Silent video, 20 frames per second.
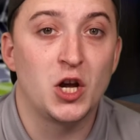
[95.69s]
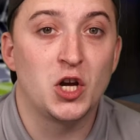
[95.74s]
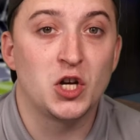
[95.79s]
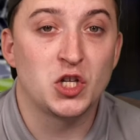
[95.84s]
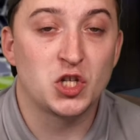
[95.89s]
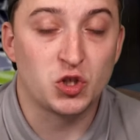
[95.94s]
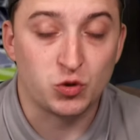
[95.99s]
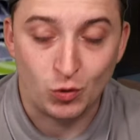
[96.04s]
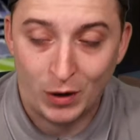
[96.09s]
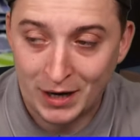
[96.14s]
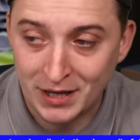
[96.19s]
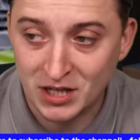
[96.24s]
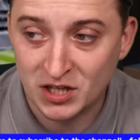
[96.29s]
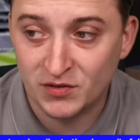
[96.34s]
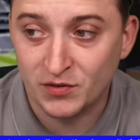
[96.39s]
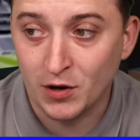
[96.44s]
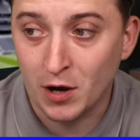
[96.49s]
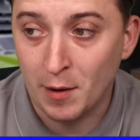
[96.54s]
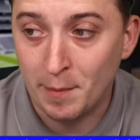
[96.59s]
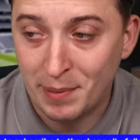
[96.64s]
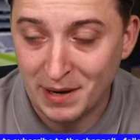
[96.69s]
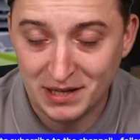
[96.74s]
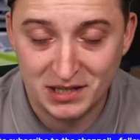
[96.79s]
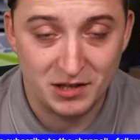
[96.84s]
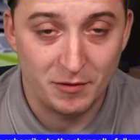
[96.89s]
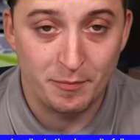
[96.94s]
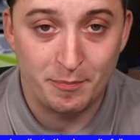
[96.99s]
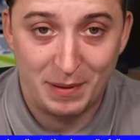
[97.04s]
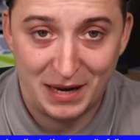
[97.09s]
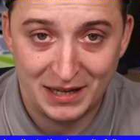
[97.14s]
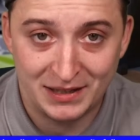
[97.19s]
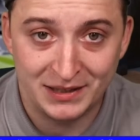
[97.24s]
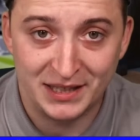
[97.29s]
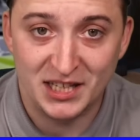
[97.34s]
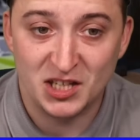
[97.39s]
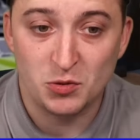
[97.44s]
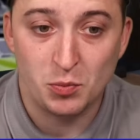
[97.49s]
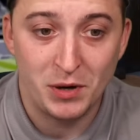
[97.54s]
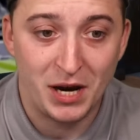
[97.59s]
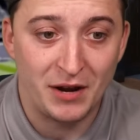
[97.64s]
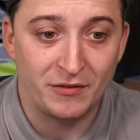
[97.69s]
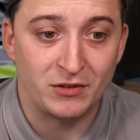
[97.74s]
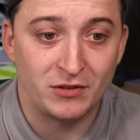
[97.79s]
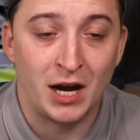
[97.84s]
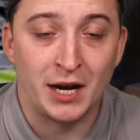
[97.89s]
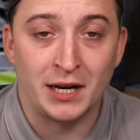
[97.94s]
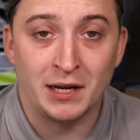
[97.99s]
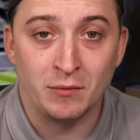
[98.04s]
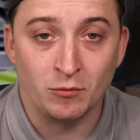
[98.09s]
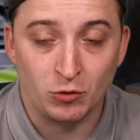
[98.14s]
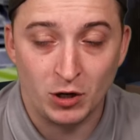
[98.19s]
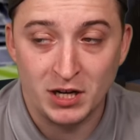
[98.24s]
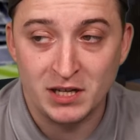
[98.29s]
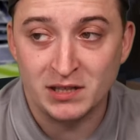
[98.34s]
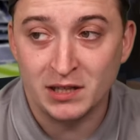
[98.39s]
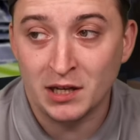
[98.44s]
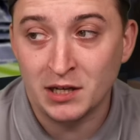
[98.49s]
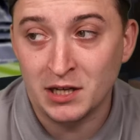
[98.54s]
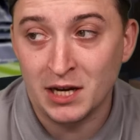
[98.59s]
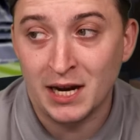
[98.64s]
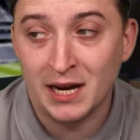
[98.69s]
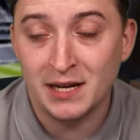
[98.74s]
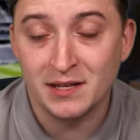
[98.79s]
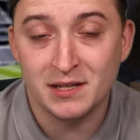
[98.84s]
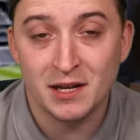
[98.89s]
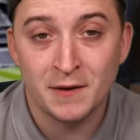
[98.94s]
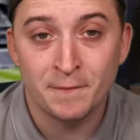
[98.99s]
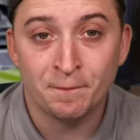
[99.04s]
transfer bits of business we have done in recent years.